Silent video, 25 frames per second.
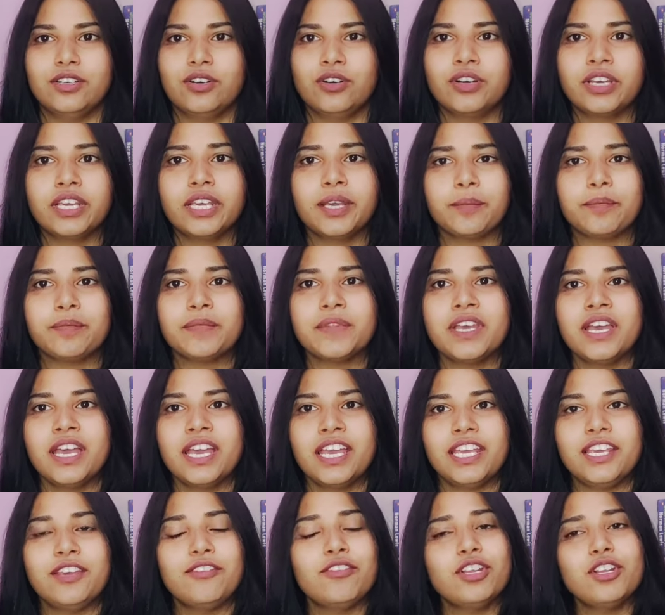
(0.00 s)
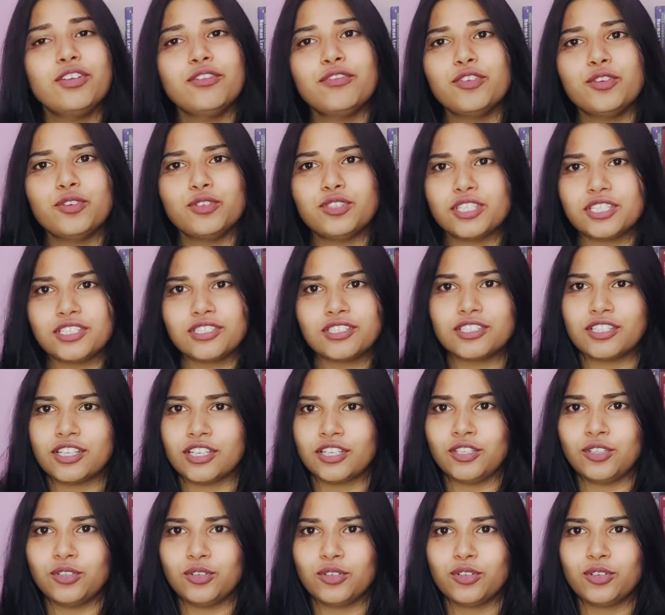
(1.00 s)
Okay, even if you just,
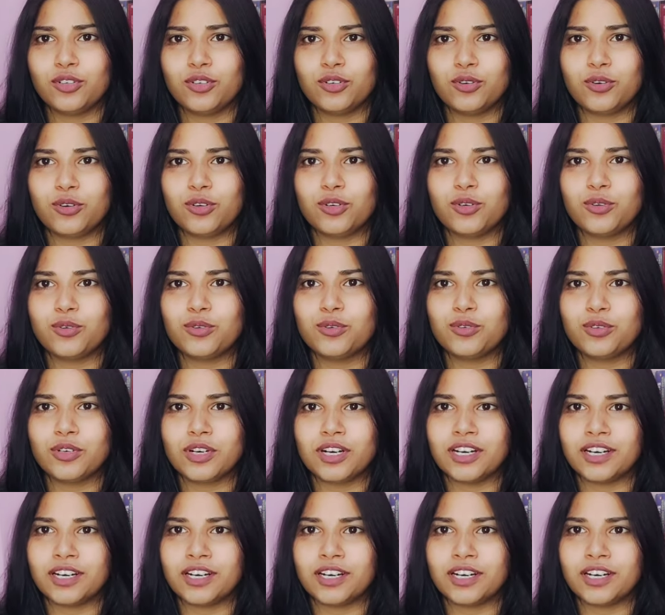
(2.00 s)
you know, don't do